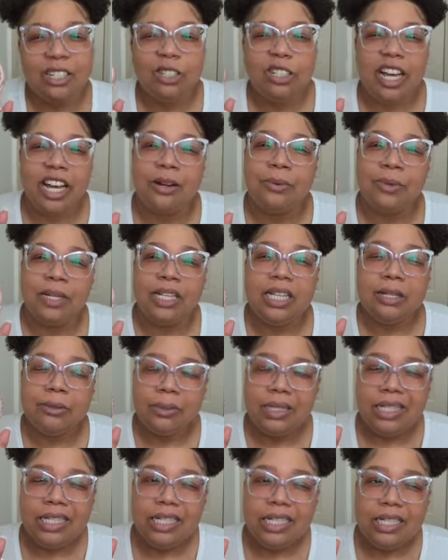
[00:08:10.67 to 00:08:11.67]
who like
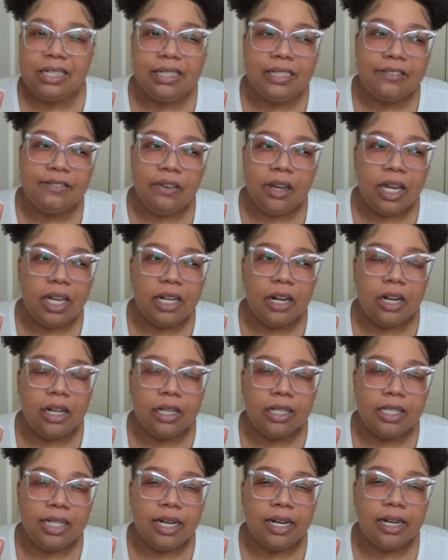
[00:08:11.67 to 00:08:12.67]
really needs a fan all
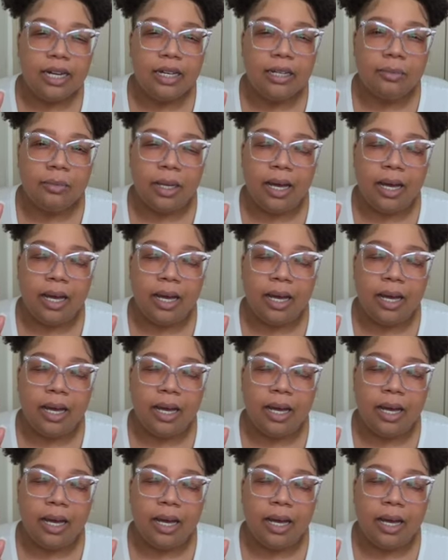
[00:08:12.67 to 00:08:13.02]
the time.